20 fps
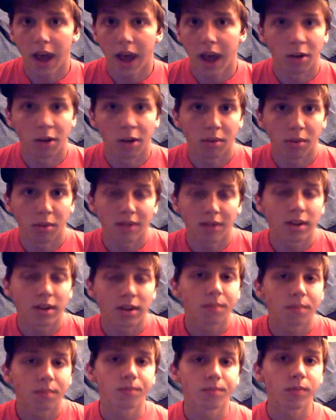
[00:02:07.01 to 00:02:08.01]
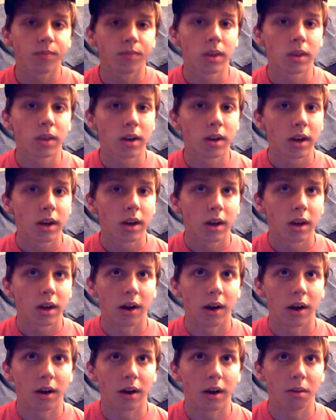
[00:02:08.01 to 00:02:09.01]
I don't believe it.
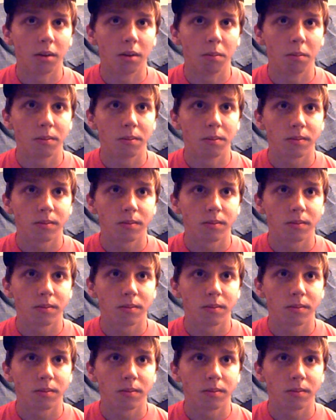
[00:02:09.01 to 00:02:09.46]
Um,